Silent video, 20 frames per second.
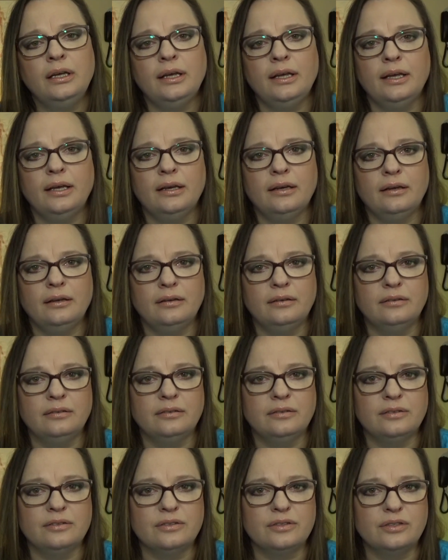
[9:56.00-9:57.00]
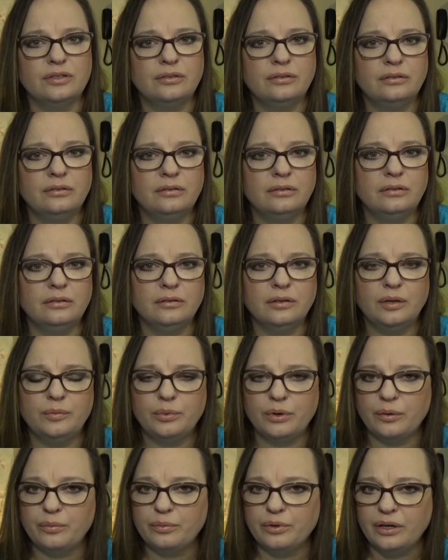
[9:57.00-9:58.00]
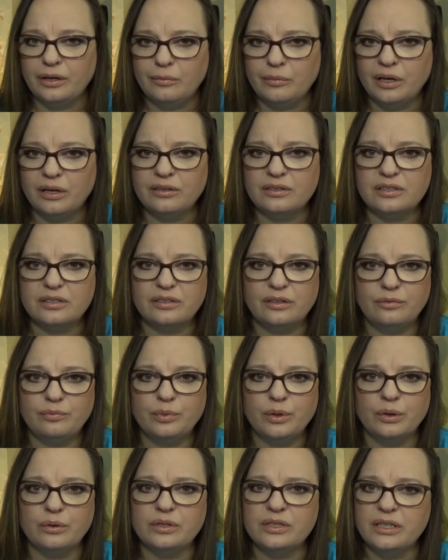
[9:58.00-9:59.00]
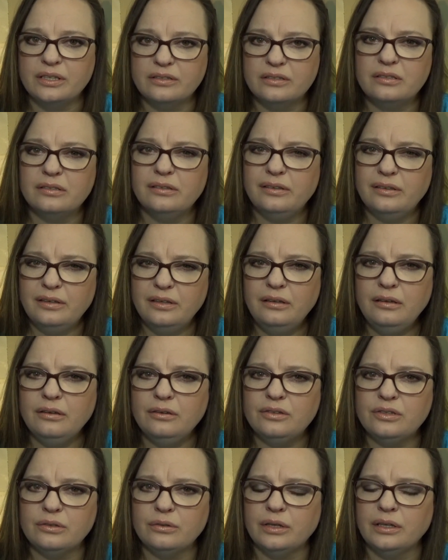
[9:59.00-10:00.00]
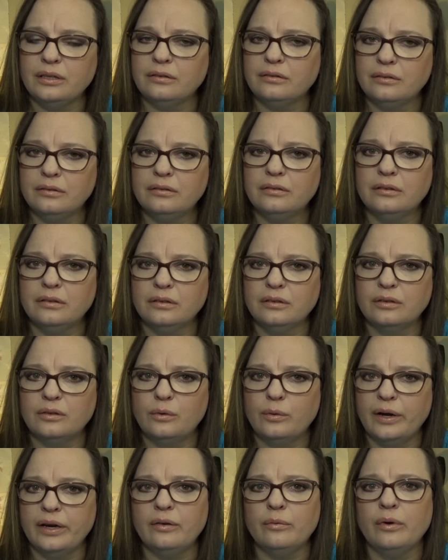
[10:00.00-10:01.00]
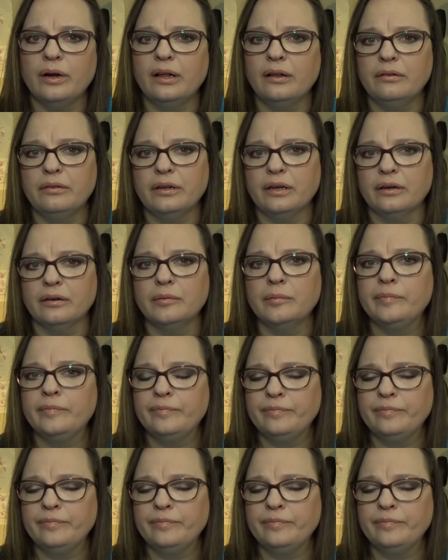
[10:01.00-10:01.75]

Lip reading: and appropriate amounts of protein. So I think you're doing quite well there.